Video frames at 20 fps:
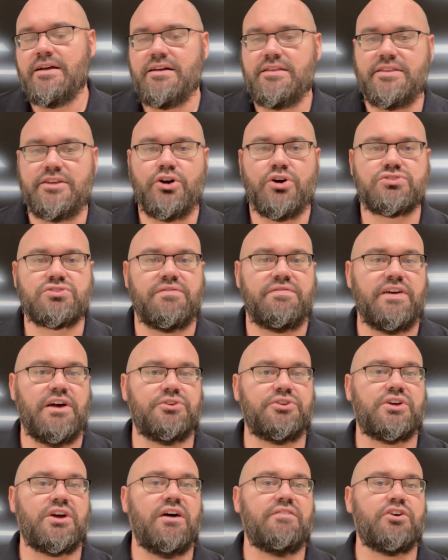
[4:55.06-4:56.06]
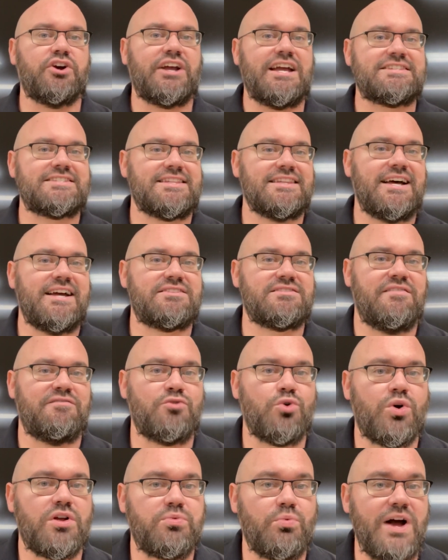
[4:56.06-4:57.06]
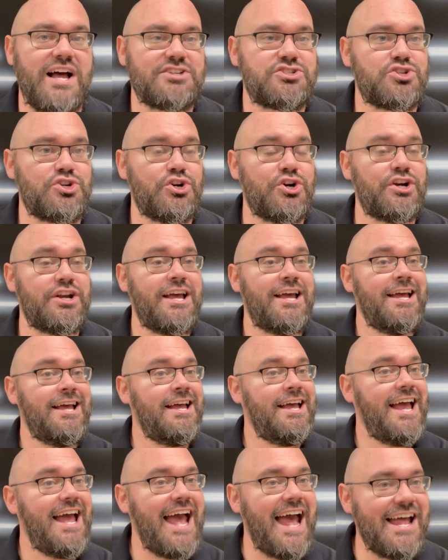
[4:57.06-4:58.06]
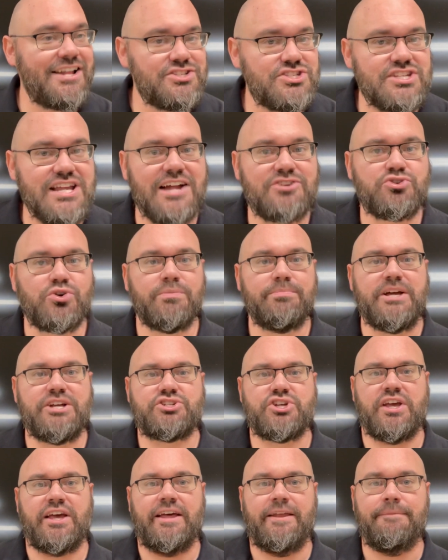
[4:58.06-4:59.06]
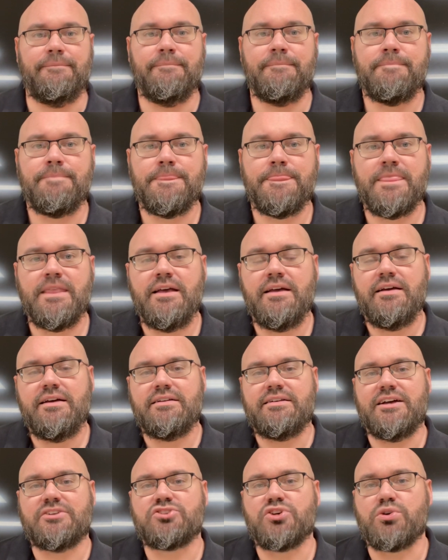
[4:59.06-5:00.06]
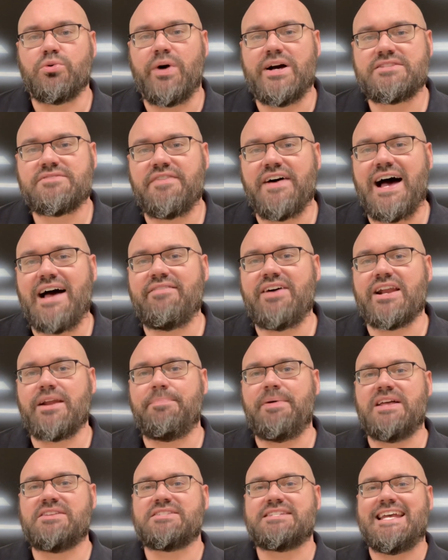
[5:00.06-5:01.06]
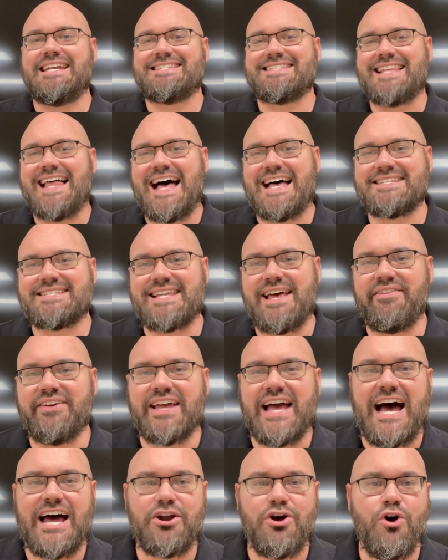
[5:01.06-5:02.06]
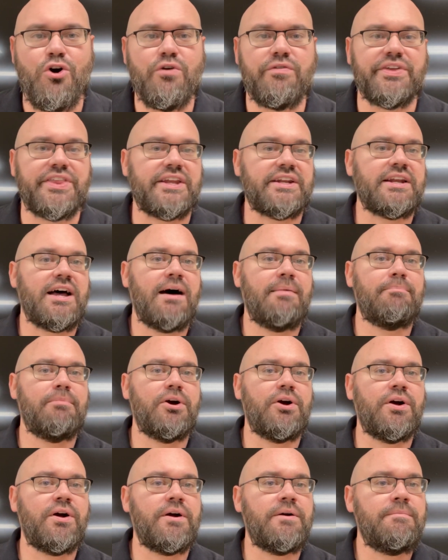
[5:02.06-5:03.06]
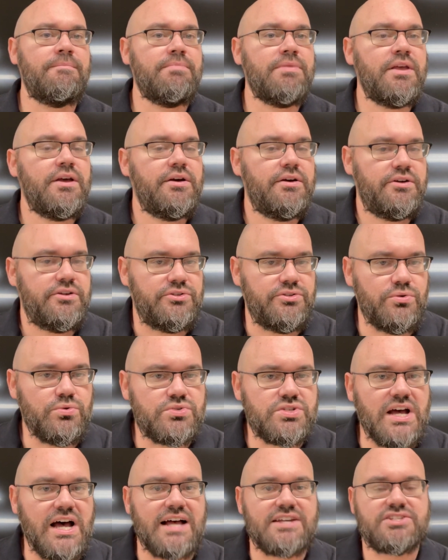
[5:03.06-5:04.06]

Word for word: They also failed to cover against the likes of Northwestern and Central Michigan. Now, total wise, five out of Penn State's last seven got over the number. Utah